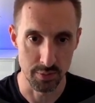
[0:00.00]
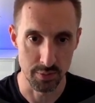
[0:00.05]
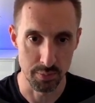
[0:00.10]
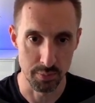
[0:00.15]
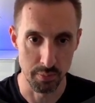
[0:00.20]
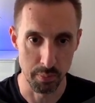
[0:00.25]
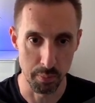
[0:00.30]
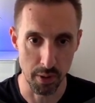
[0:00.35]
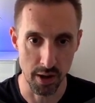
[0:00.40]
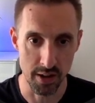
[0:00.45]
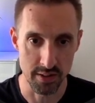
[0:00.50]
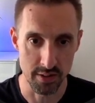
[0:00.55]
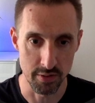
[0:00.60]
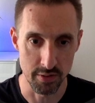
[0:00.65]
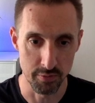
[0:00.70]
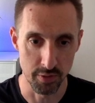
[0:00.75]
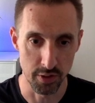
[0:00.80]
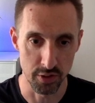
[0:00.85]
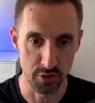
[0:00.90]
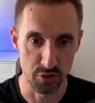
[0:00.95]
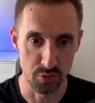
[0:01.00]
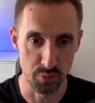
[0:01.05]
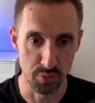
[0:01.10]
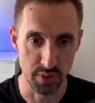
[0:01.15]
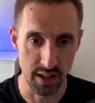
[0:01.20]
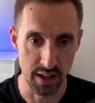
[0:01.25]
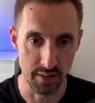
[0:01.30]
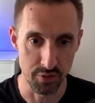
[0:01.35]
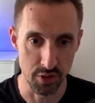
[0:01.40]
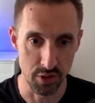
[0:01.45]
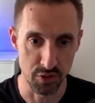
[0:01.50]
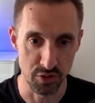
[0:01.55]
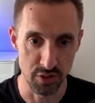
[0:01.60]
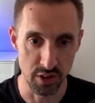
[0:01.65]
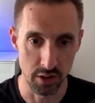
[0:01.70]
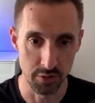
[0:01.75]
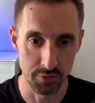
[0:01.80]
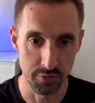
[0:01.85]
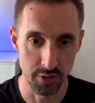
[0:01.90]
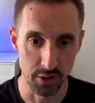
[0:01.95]
Python function, we have this
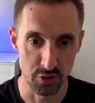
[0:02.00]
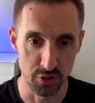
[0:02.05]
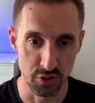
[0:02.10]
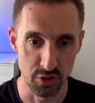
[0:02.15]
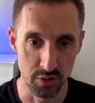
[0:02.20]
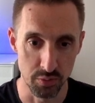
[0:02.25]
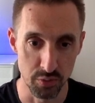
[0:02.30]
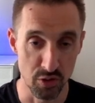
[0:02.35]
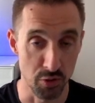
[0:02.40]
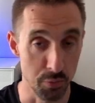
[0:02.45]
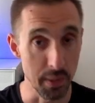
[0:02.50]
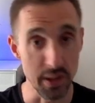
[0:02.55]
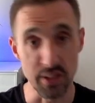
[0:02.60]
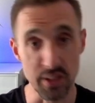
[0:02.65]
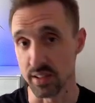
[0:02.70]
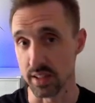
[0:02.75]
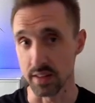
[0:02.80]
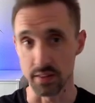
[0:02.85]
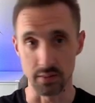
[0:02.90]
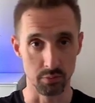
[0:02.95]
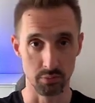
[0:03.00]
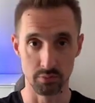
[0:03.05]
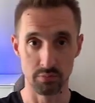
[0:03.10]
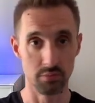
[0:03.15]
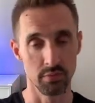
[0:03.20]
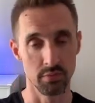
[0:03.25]
shell function, which is basically the